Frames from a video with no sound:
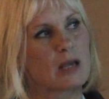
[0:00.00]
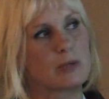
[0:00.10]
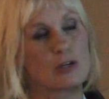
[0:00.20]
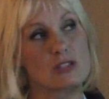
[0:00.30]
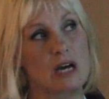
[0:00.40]

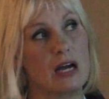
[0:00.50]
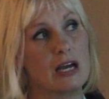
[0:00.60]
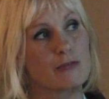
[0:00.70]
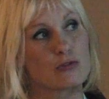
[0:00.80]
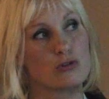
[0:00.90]
Because I
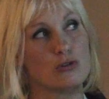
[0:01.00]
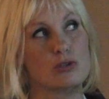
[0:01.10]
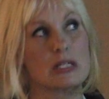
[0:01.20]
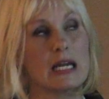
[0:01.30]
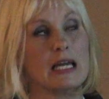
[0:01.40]
have not
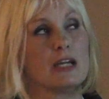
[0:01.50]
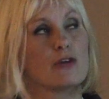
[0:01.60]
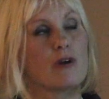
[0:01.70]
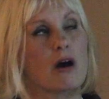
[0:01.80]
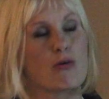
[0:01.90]
used, and any
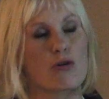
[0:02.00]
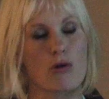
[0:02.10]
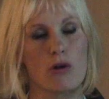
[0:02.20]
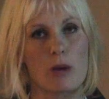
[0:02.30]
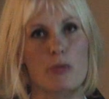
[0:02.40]
of our
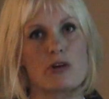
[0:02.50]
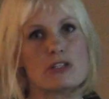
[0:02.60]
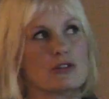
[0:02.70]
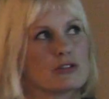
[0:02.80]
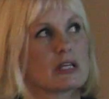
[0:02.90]

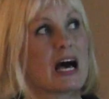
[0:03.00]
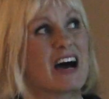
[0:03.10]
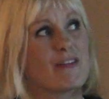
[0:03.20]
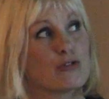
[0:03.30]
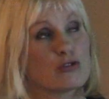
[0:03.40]
collaborators
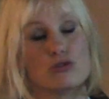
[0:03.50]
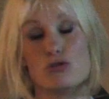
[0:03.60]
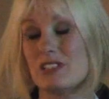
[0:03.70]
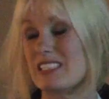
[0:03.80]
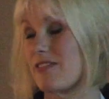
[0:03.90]
have not
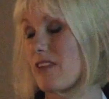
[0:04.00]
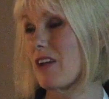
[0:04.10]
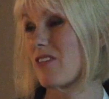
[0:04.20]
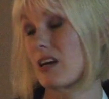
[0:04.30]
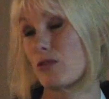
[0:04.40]
used this
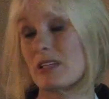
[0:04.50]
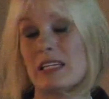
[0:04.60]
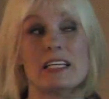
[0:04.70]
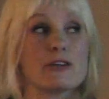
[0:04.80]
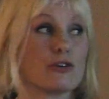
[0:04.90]

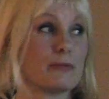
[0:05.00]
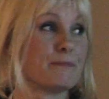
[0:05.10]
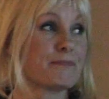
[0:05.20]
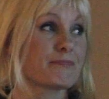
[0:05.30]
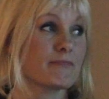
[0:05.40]
500-liter
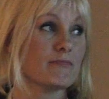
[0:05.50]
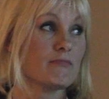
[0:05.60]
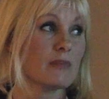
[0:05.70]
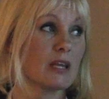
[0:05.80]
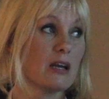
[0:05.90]

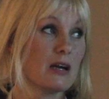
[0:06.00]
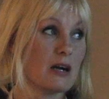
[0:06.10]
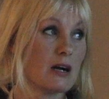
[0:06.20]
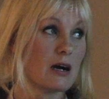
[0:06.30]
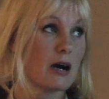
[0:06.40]

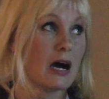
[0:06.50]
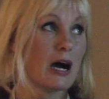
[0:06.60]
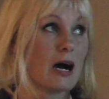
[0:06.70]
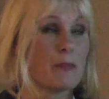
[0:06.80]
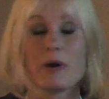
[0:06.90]

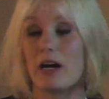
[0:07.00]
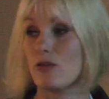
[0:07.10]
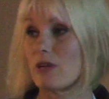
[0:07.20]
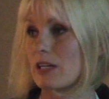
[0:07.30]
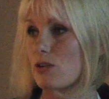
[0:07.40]

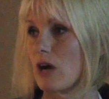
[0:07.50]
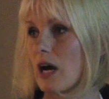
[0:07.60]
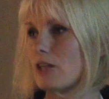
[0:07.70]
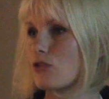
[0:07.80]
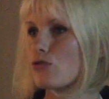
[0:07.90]
bioreactor,
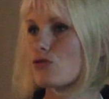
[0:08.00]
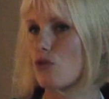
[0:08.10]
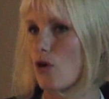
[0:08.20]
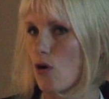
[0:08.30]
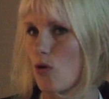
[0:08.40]
I don't
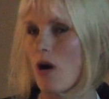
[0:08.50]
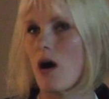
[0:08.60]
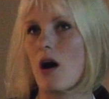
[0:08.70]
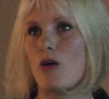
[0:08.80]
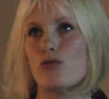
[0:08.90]
know
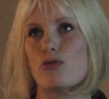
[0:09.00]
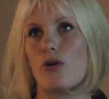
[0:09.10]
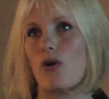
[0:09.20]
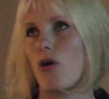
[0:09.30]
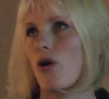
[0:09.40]
how
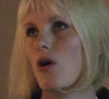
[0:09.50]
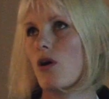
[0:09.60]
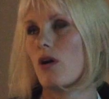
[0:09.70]
the